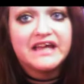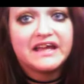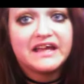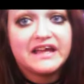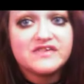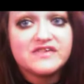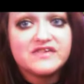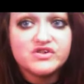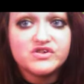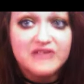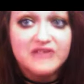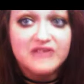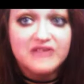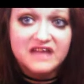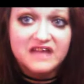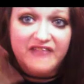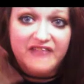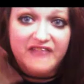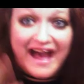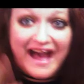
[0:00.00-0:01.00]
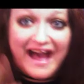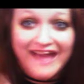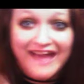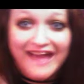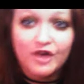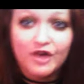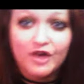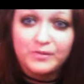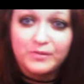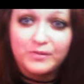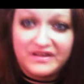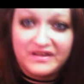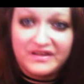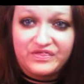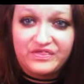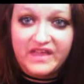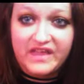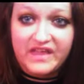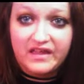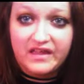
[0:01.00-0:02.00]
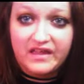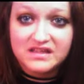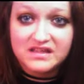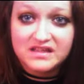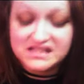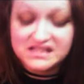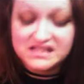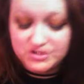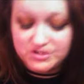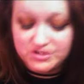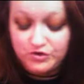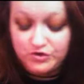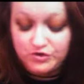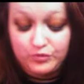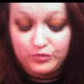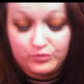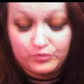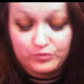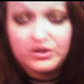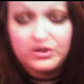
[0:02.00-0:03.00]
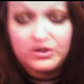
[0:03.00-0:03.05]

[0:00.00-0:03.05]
It gives you a lot of eye-opening things to